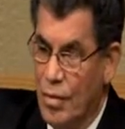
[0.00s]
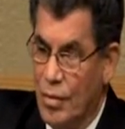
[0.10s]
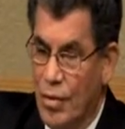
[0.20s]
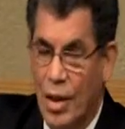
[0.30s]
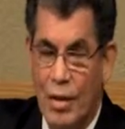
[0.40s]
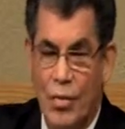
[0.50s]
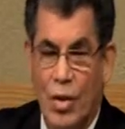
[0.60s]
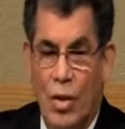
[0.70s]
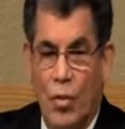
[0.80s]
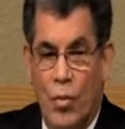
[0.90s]
right?
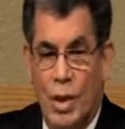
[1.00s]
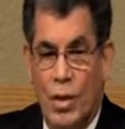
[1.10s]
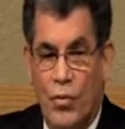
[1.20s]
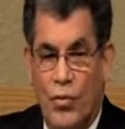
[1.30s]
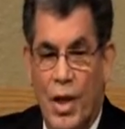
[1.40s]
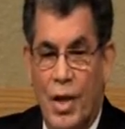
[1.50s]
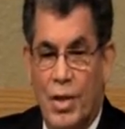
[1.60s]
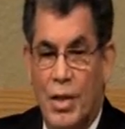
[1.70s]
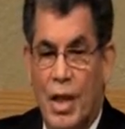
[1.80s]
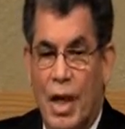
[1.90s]
With the
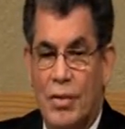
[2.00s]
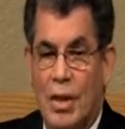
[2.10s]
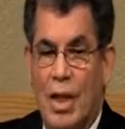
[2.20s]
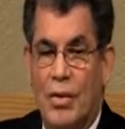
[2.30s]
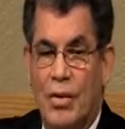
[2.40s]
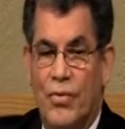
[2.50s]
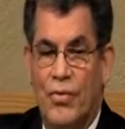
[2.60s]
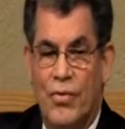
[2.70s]
fish, you have to have the,